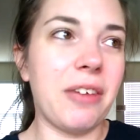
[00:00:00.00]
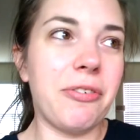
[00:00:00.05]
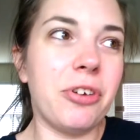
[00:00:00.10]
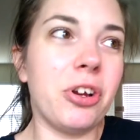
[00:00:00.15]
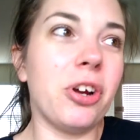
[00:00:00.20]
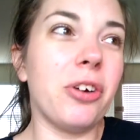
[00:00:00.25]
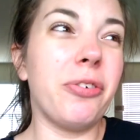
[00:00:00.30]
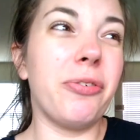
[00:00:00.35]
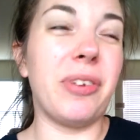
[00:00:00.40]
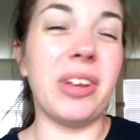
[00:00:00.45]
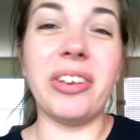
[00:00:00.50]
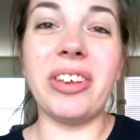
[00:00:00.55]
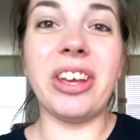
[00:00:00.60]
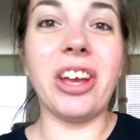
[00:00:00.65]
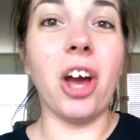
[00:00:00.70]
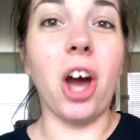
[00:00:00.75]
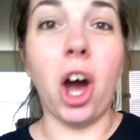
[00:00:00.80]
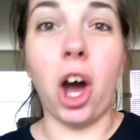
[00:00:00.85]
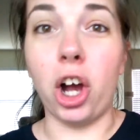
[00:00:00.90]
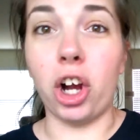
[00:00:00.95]
If you're
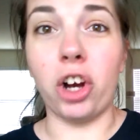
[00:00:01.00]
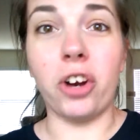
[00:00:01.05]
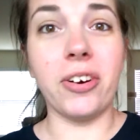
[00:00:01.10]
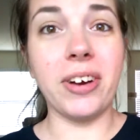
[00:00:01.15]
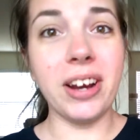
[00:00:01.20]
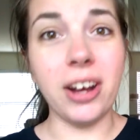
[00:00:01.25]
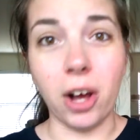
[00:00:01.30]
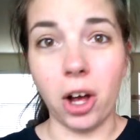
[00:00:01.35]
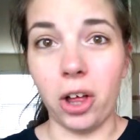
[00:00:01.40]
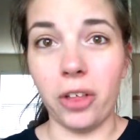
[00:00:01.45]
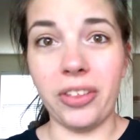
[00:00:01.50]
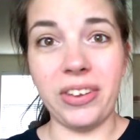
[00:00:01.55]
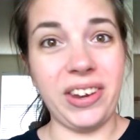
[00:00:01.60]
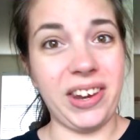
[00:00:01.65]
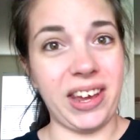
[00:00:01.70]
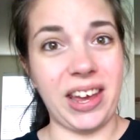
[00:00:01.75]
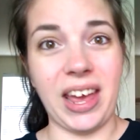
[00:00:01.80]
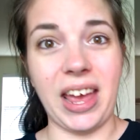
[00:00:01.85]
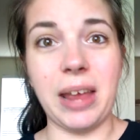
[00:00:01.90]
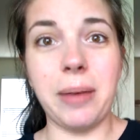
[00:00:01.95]
feeling hungry all the
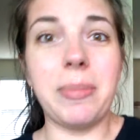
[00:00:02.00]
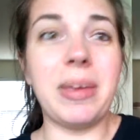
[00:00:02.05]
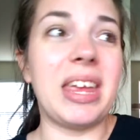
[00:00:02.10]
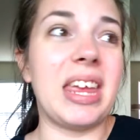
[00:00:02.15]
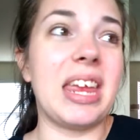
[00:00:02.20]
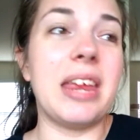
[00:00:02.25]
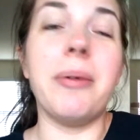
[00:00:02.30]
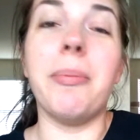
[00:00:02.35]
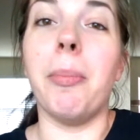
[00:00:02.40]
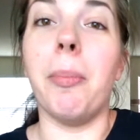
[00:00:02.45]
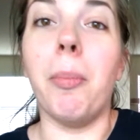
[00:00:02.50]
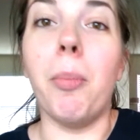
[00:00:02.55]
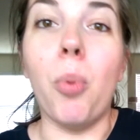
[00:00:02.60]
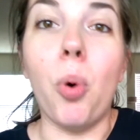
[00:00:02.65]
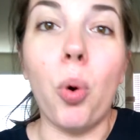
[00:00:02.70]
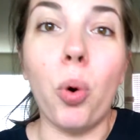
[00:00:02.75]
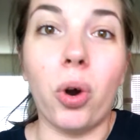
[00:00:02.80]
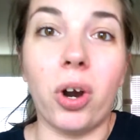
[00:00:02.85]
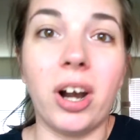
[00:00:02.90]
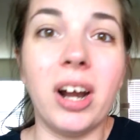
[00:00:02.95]
time, eat
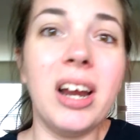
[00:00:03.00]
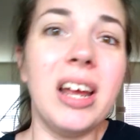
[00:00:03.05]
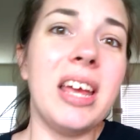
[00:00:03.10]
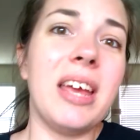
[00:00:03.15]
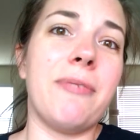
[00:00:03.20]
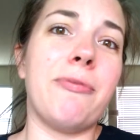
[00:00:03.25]
more.